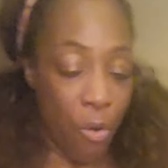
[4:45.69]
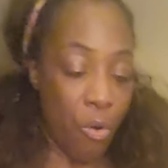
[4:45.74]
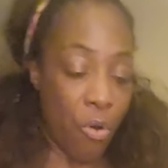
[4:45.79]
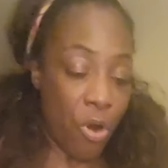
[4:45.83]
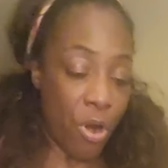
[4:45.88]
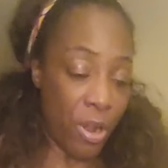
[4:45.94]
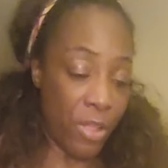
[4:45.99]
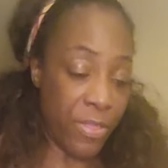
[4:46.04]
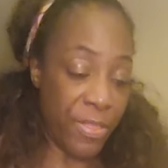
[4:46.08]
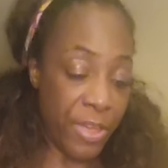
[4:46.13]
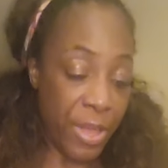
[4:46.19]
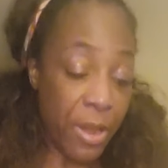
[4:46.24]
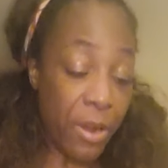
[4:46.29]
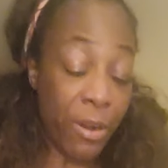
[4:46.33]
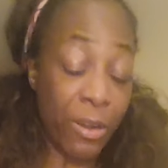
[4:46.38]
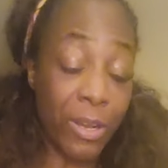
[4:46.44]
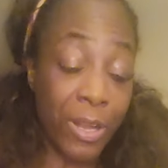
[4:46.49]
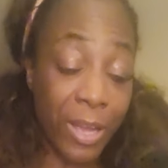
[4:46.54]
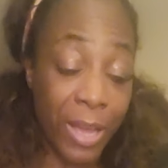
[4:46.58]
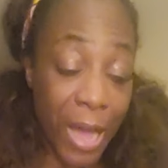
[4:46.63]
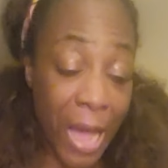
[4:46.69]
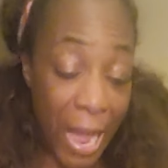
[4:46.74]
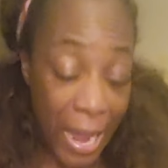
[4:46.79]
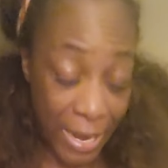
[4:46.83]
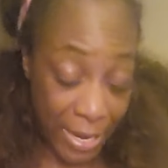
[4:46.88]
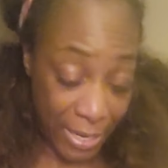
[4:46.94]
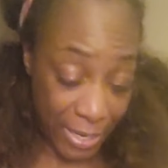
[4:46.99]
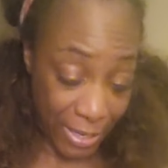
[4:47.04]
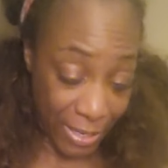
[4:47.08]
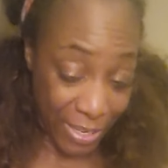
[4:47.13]
or they're
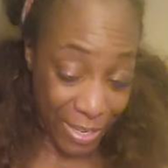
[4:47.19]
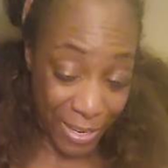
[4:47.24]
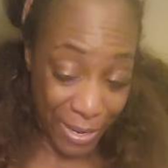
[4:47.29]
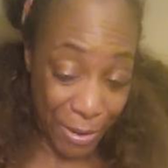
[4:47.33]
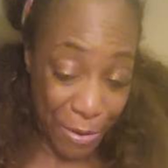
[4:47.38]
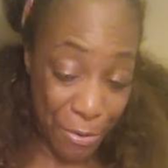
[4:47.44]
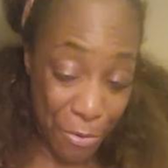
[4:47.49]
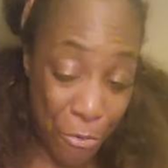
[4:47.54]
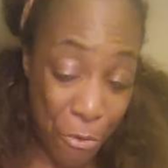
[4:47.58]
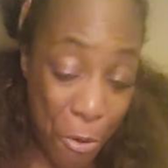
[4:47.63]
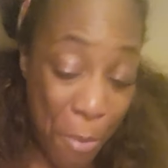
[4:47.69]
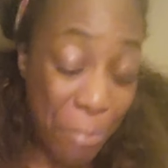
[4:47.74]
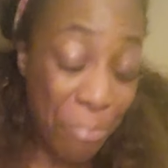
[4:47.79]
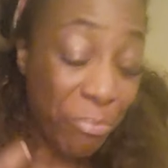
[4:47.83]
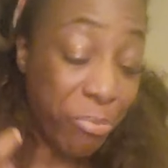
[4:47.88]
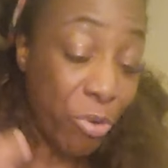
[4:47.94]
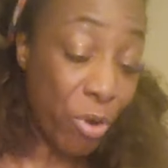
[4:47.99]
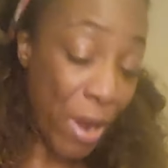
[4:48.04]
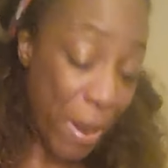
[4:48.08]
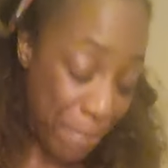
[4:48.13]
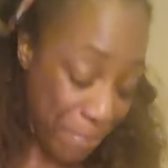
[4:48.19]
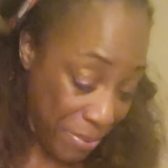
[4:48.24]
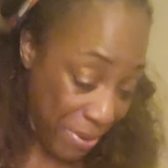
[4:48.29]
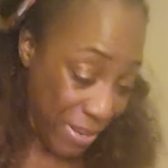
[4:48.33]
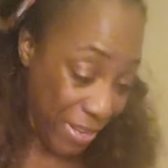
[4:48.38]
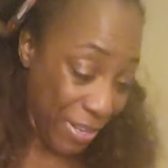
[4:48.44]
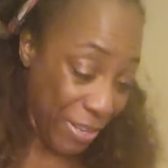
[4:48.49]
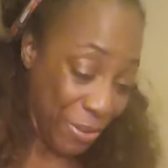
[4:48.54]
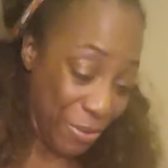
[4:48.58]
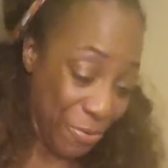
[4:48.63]
guiding it, or
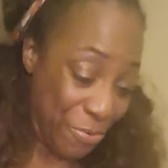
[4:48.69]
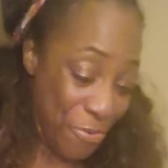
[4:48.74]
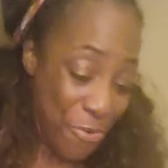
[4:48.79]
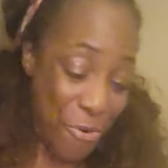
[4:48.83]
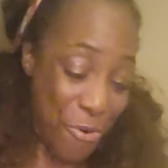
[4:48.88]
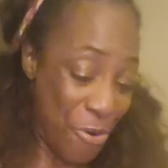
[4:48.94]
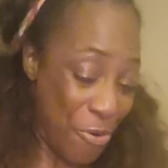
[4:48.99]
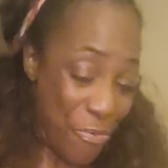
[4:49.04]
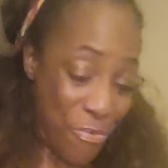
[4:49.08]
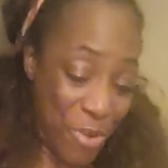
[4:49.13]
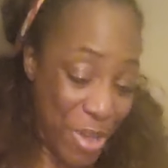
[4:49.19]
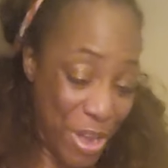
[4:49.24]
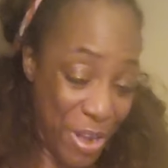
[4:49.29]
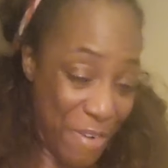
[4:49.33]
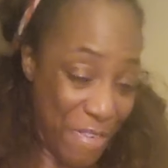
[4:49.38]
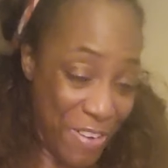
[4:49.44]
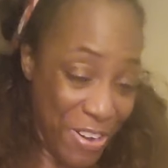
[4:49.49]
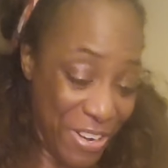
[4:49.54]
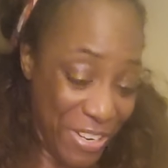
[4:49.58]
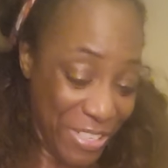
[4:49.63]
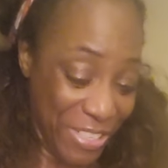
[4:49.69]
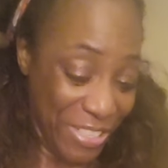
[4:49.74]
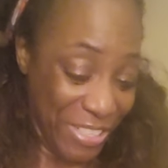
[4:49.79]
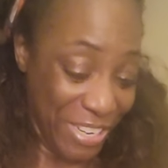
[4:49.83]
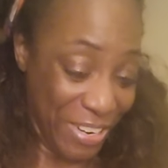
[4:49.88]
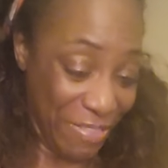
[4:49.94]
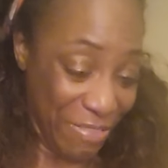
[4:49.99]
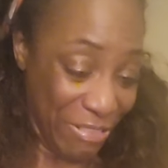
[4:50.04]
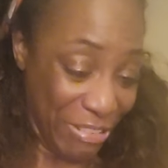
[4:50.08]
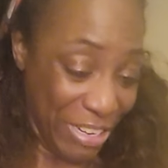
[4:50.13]
prepping you, or whatever the
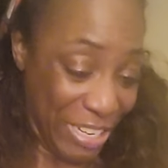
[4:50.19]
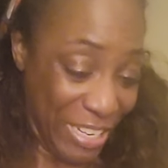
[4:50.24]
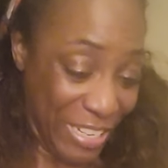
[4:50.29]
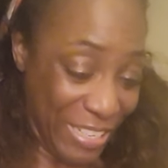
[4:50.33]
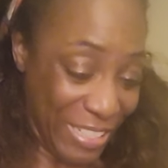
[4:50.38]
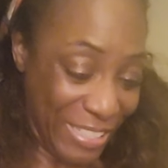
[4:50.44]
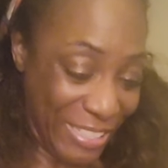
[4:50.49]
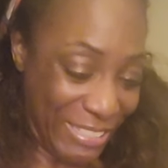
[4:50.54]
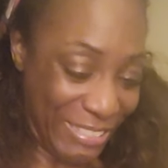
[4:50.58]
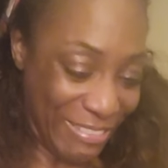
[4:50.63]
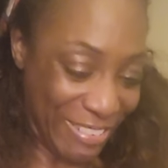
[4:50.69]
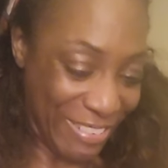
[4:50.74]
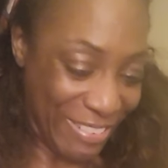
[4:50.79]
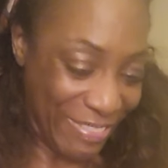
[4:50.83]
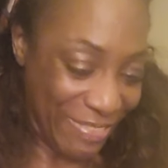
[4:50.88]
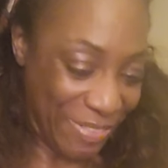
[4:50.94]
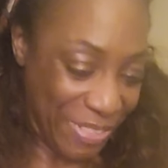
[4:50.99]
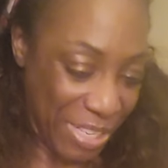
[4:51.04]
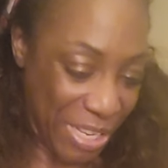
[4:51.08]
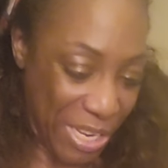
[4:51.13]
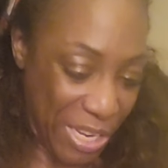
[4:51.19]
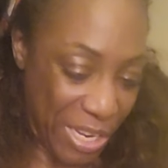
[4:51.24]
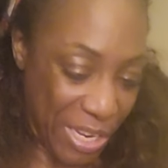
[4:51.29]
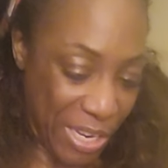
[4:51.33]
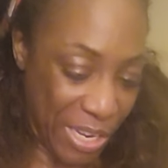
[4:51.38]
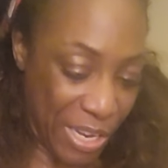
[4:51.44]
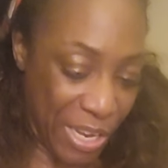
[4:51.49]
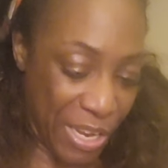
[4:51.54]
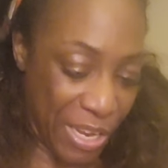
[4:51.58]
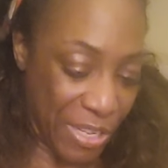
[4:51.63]
shit was, you know what I'm
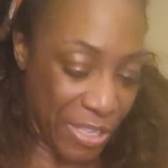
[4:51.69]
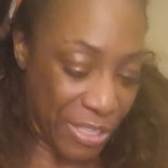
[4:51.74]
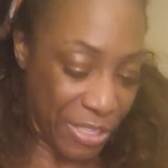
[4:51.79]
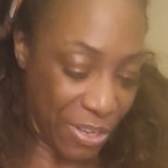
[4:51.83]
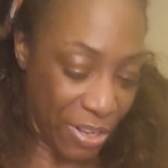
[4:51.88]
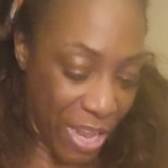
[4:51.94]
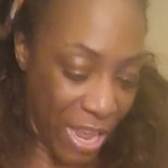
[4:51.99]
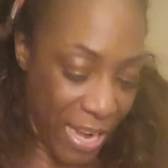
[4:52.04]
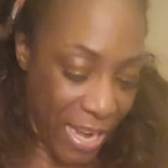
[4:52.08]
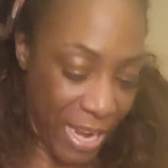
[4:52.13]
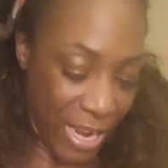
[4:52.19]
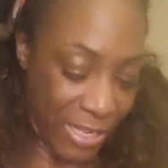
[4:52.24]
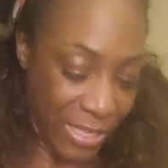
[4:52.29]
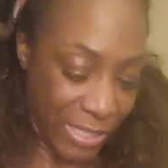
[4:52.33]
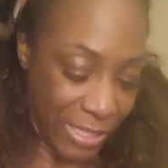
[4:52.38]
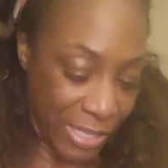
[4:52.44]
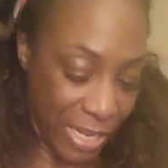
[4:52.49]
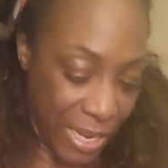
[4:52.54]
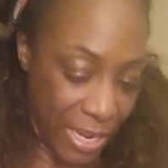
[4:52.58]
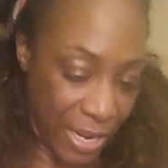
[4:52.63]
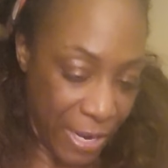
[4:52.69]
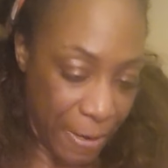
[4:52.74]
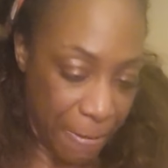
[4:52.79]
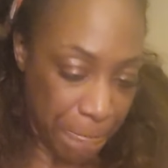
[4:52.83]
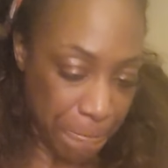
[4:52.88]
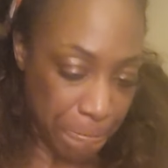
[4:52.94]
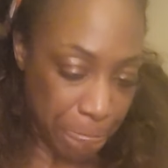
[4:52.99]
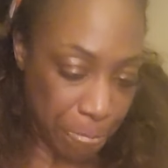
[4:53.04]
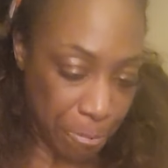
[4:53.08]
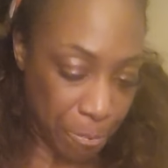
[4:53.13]
saying? So like I said,